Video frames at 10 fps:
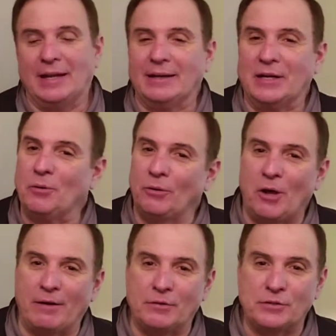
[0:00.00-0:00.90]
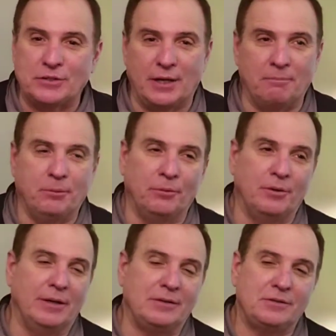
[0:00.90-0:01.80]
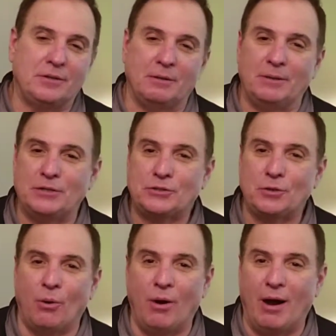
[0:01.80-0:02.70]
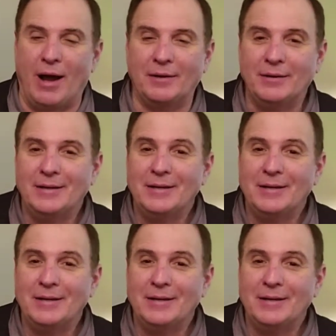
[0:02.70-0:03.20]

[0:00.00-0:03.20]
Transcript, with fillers: And I know a lot of you are saying, boy, it's going to be so hot.